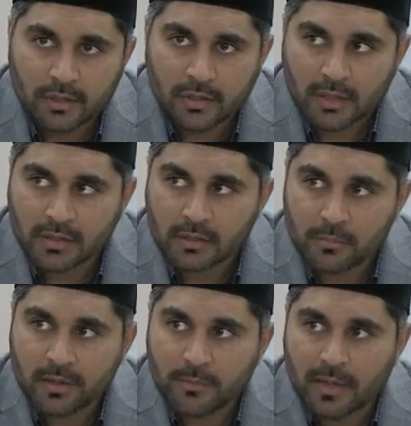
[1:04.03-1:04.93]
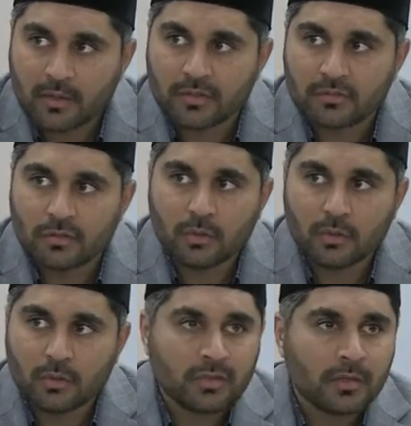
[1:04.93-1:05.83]
a little bit about his
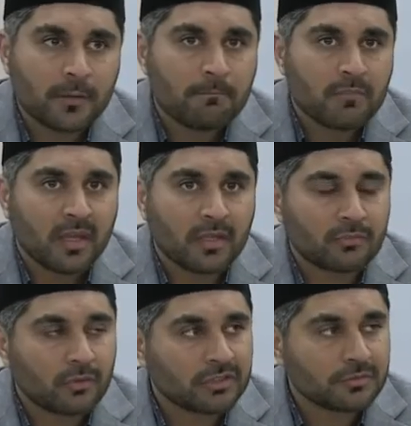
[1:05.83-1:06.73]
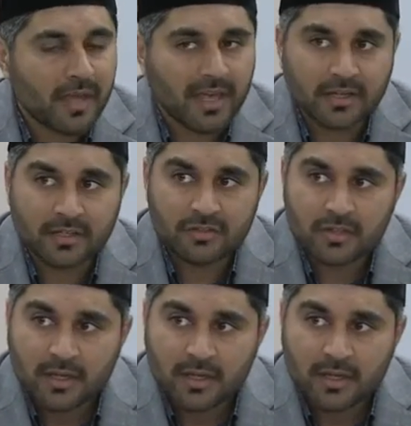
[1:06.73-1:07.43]
youth, his first marriage.